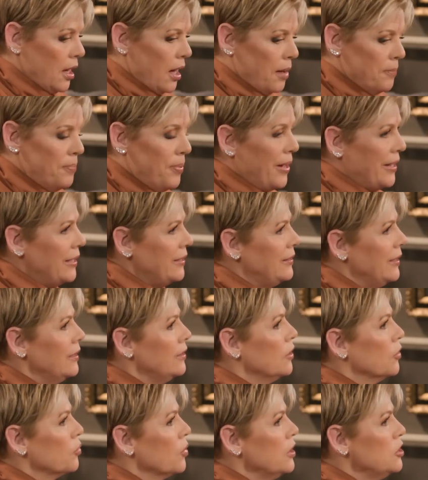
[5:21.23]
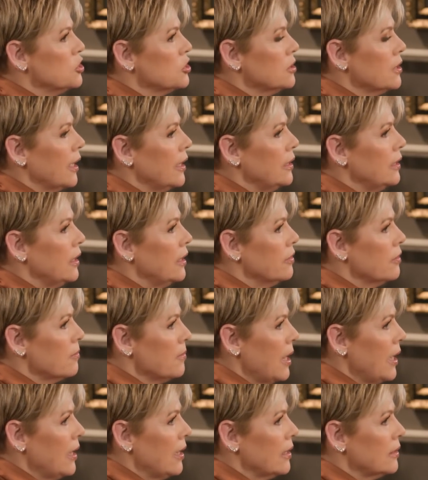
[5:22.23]
But it didn't originate in the
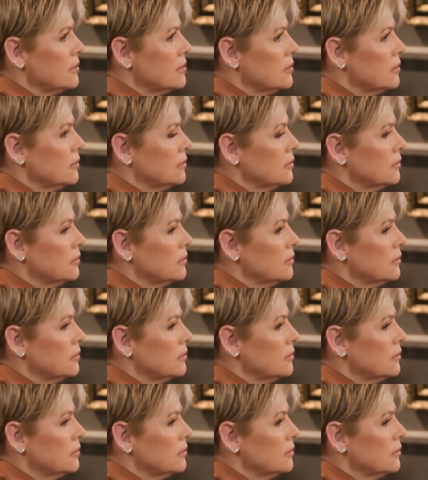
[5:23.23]
mind.